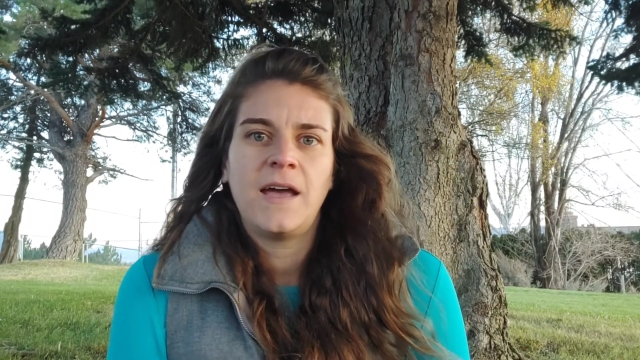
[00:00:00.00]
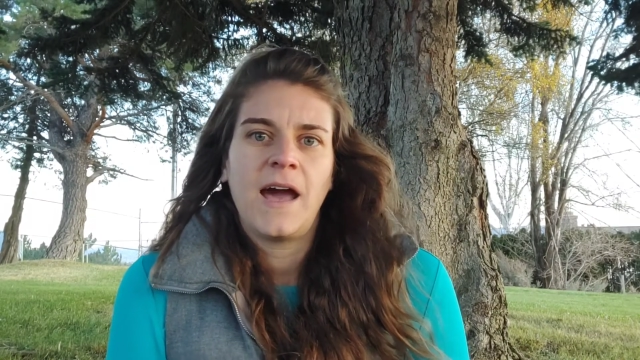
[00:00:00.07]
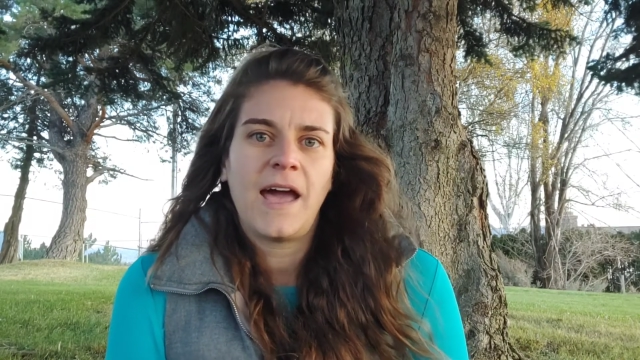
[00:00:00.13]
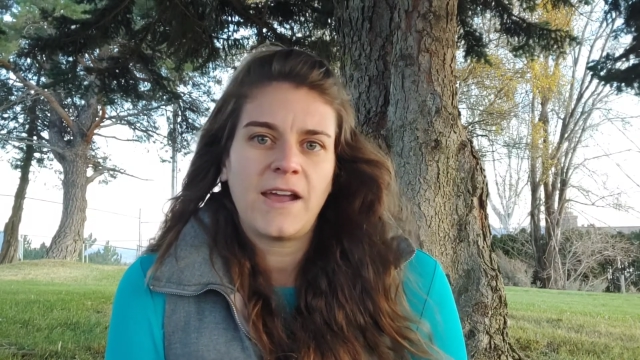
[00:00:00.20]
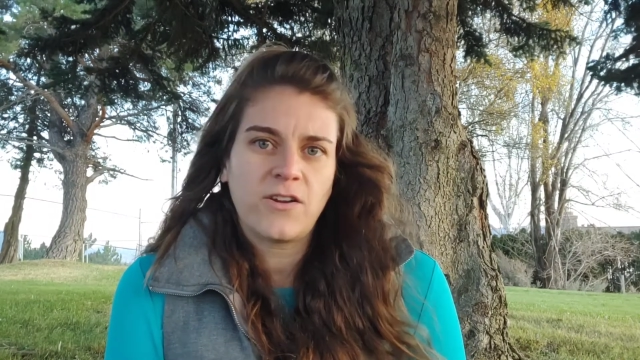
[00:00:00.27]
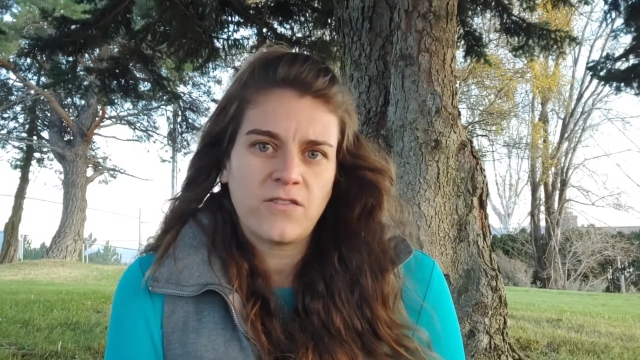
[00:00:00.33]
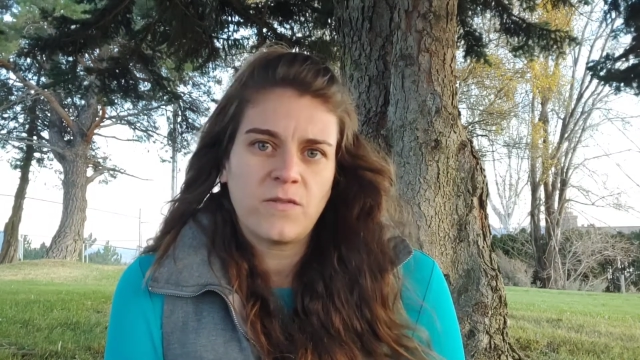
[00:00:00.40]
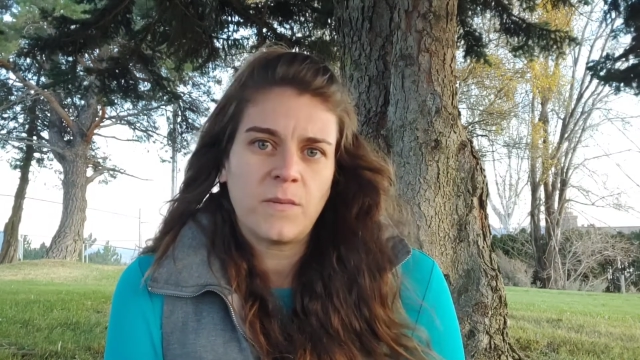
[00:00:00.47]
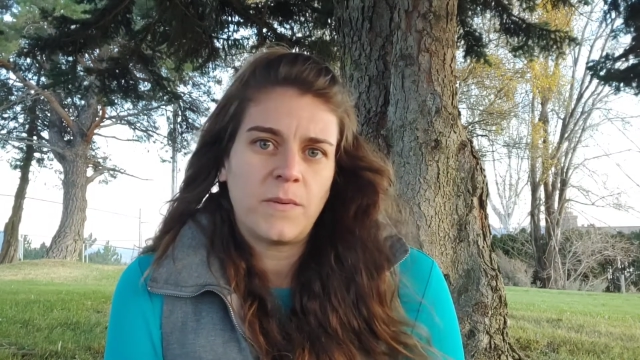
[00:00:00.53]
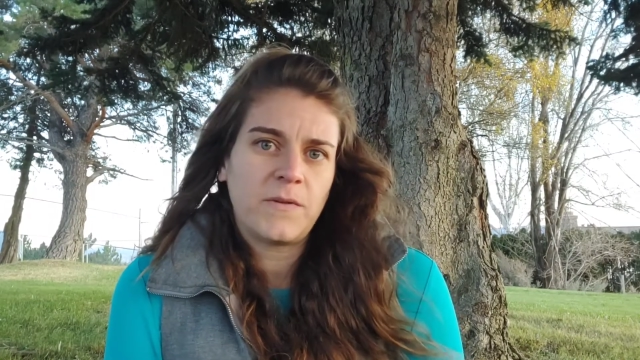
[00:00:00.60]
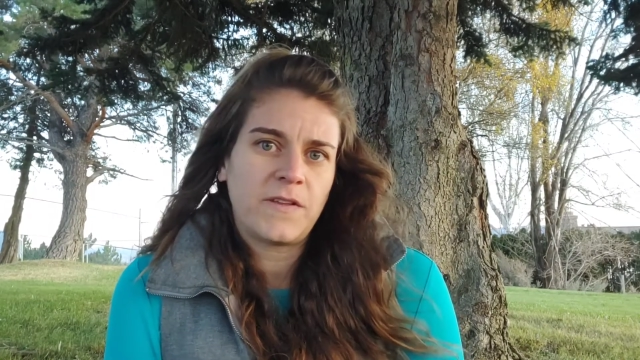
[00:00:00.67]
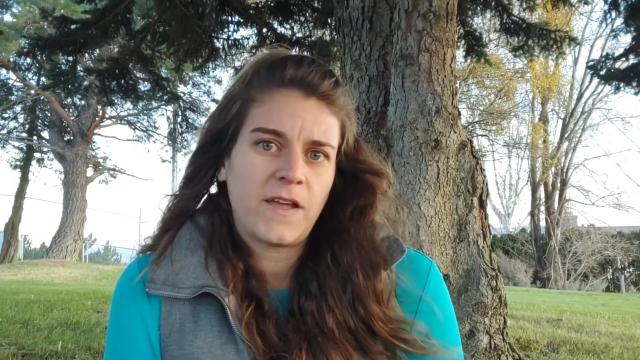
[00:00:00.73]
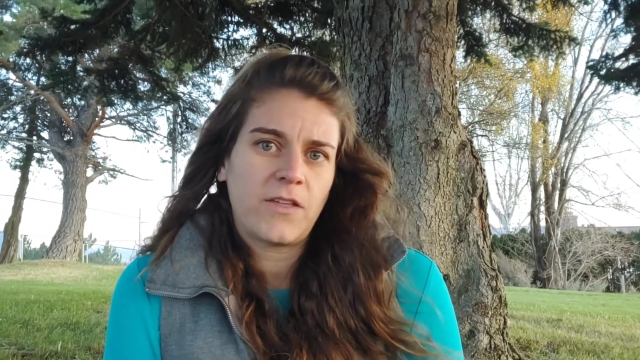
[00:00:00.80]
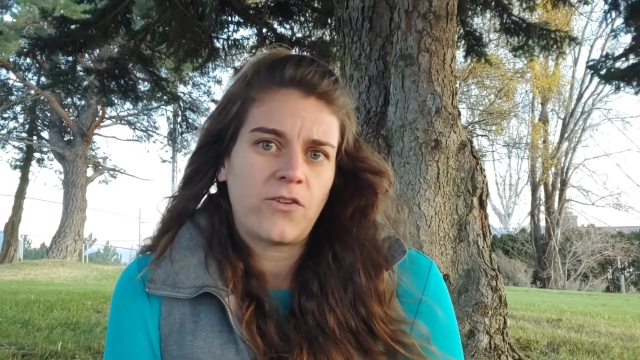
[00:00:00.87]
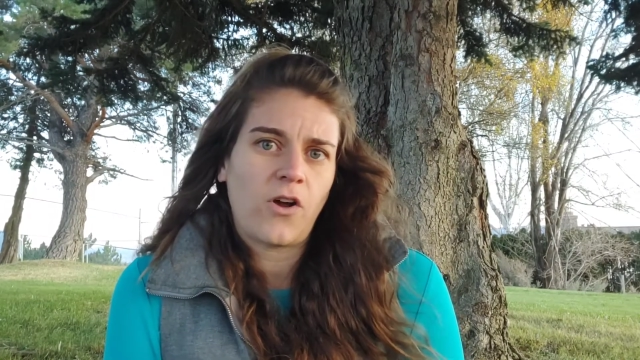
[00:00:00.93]
Hikers will put
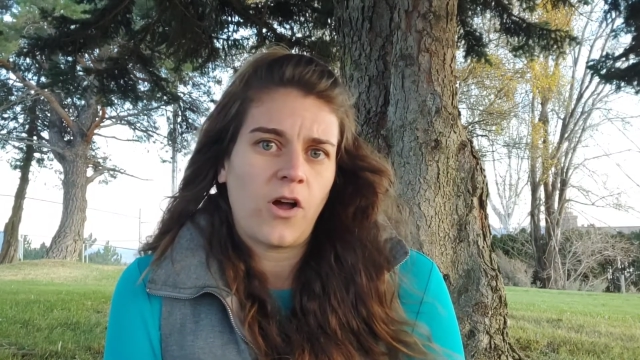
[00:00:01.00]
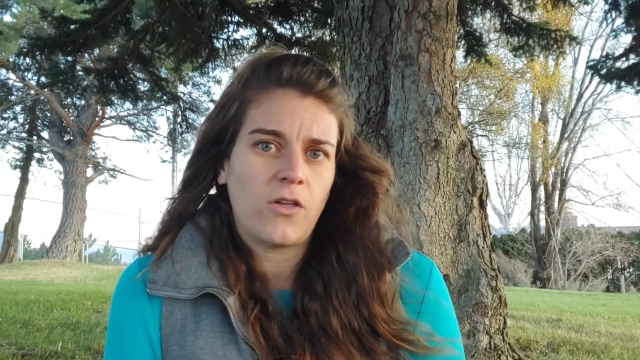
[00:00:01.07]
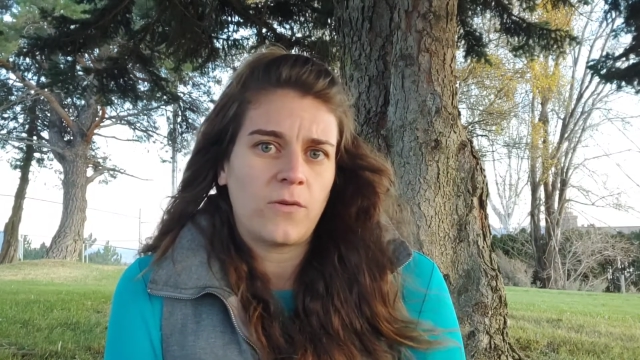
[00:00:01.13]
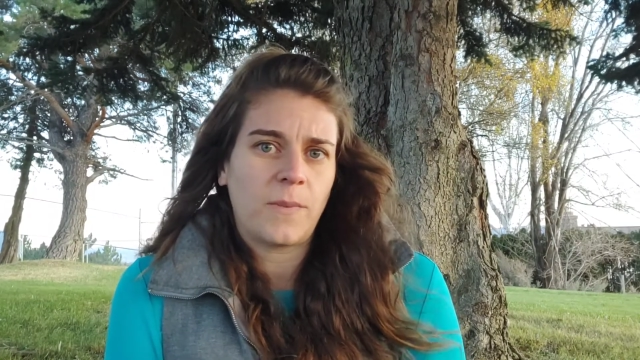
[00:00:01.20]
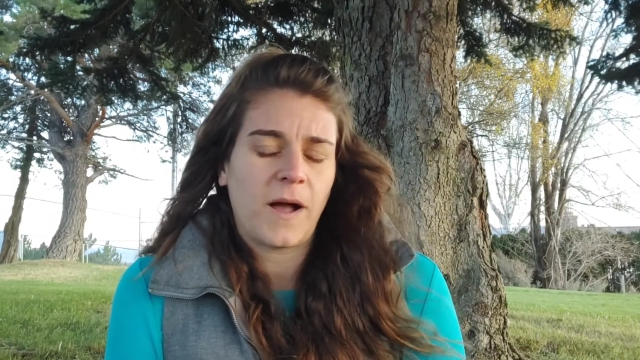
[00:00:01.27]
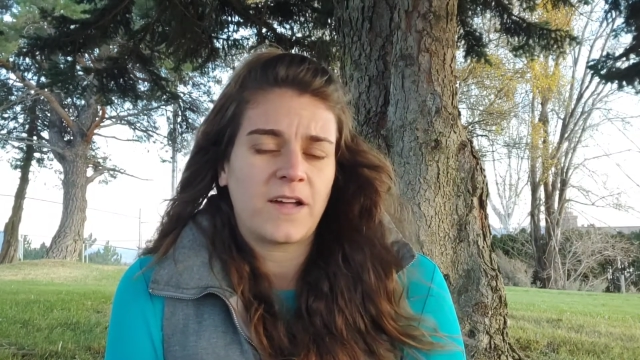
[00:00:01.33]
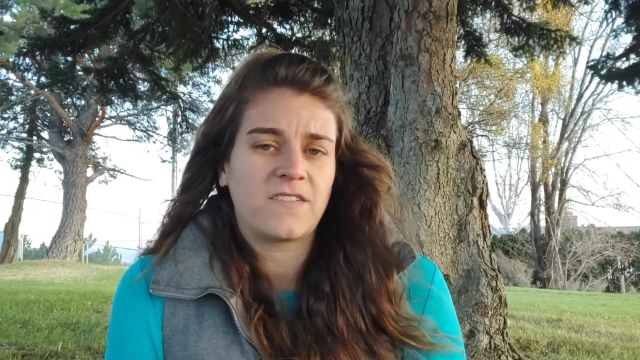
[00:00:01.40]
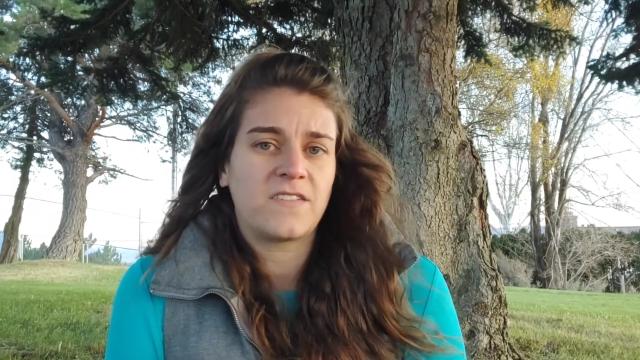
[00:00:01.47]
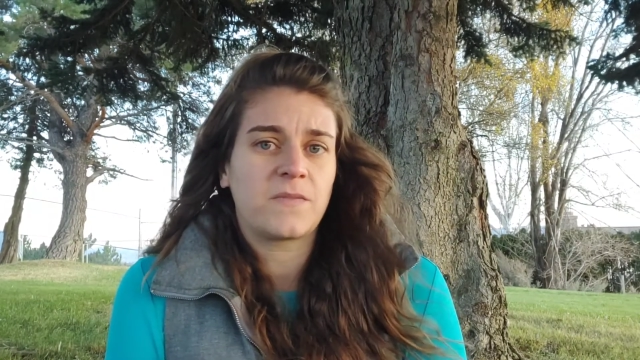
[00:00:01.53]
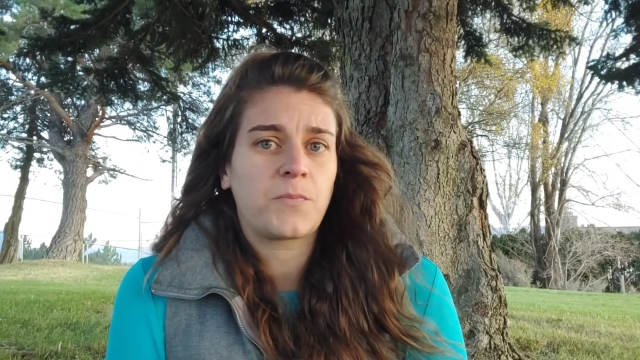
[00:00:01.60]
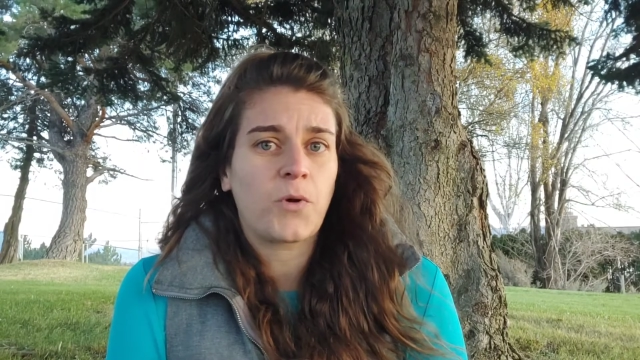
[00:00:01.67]
together all their boxes